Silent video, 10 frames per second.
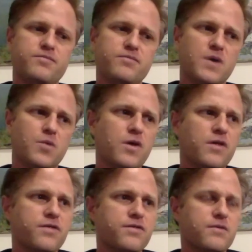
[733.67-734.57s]

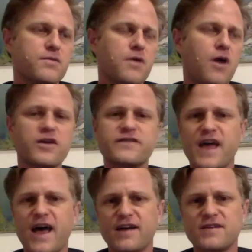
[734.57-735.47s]
with heart
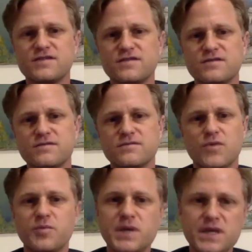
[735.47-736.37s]
attacks,
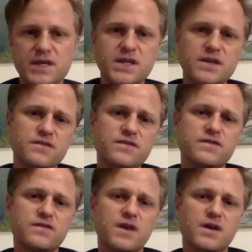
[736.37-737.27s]
with
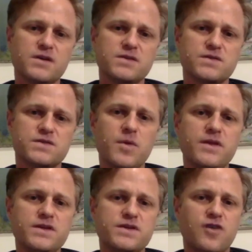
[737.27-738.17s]
PEs. So some of
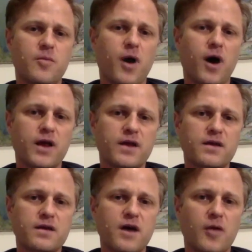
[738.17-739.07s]
these thrombotic
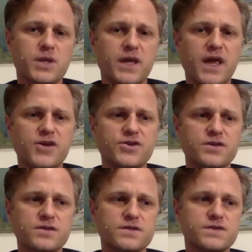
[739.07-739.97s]

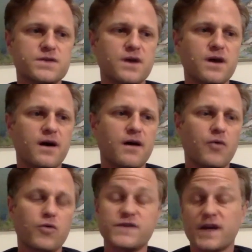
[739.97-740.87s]
complications
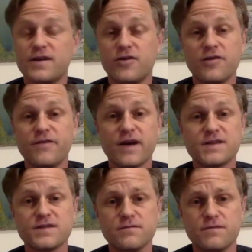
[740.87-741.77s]
or secondary
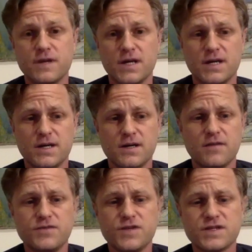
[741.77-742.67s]
effects of
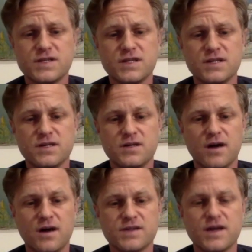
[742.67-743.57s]
just the
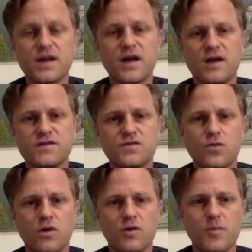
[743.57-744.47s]
cytokine
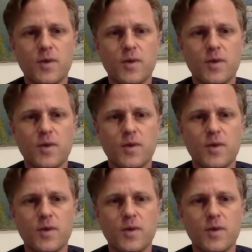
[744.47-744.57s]
storm